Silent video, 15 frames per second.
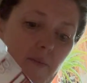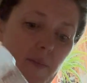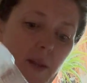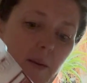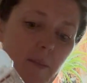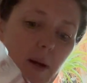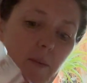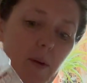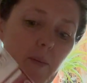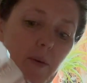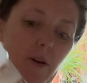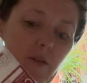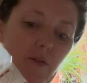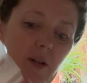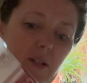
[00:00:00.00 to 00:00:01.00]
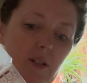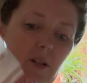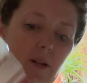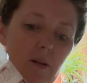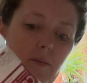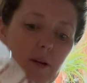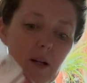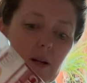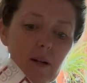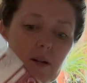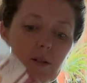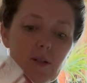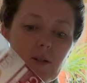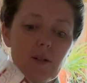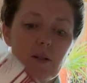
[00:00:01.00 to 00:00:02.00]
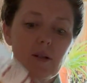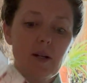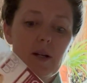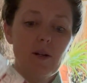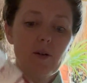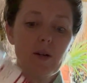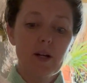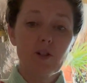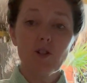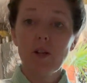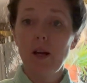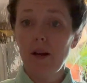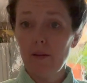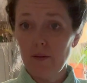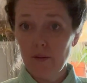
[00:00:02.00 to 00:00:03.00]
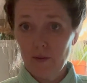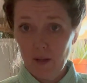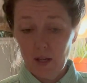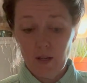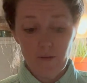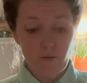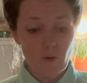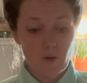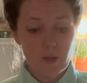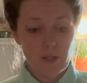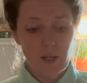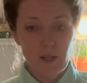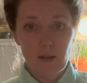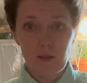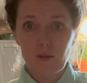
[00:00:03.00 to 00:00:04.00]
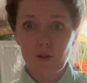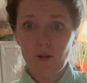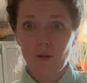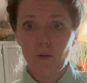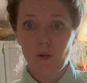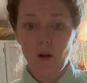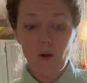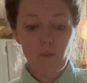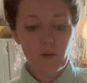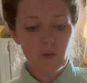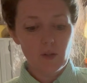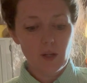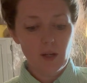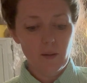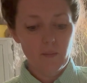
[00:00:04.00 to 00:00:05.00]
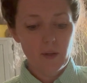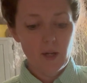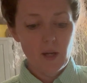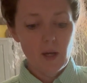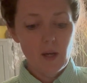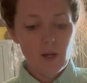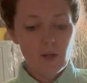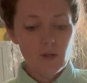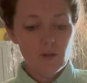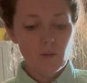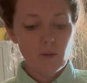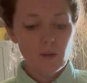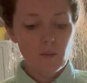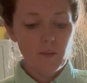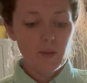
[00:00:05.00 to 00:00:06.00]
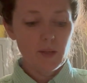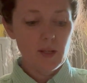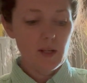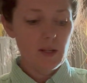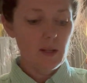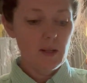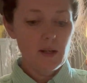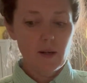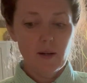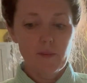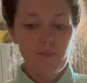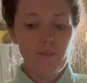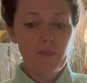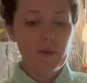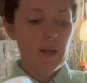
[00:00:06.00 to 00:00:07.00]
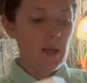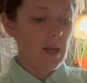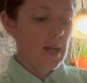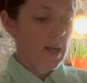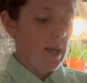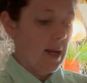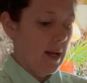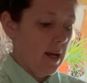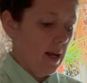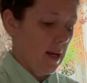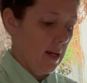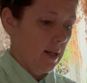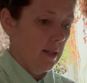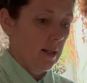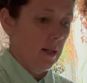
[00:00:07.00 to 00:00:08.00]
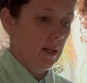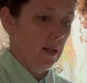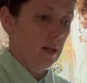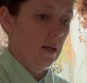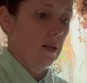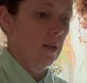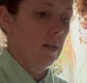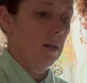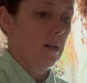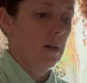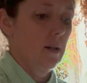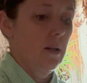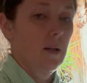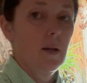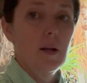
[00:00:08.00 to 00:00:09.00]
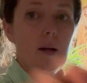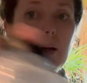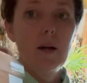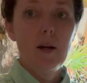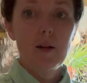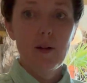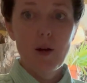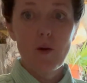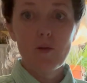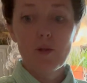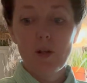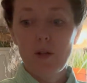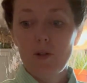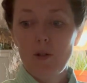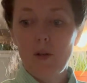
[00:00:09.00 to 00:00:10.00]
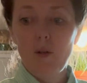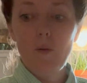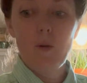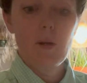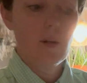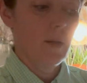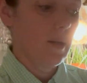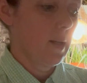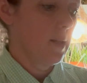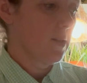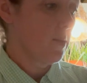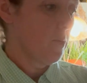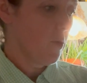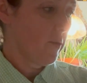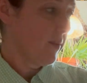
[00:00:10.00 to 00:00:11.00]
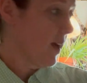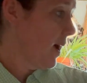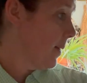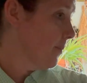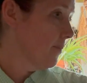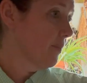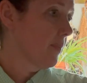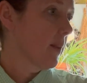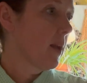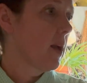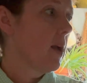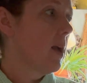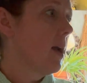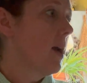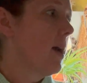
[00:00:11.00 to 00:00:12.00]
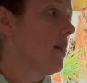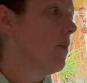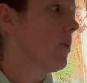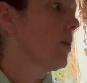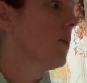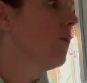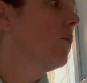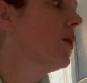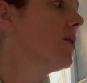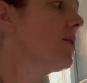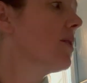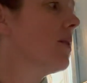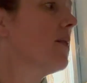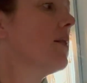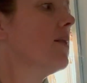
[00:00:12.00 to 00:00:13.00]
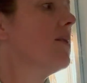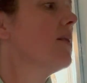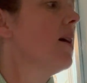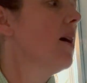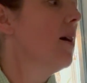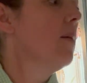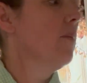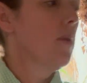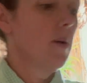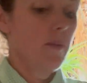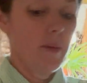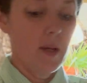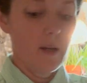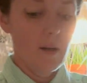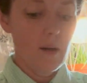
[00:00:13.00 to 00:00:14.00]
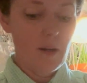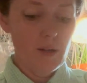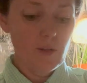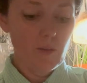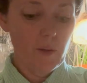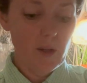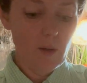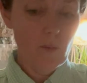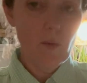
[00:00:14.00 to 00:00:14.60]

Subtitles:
It may be perfect because I don't actually have the 14, so almost a cup. So we're gonna put that in there, and note to get some more of that. And then we're gonna whisk this up because we don't